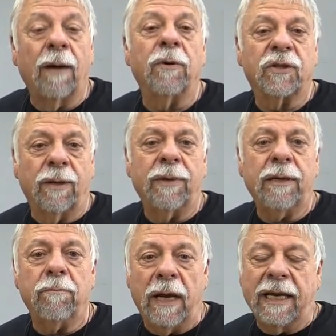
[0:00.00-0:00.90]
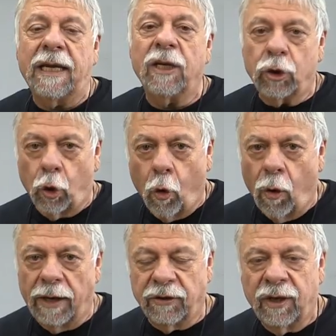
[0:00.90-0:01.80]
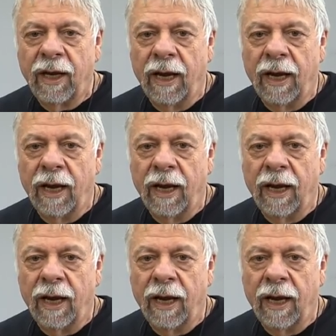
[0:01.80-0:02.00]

about somebody making toys,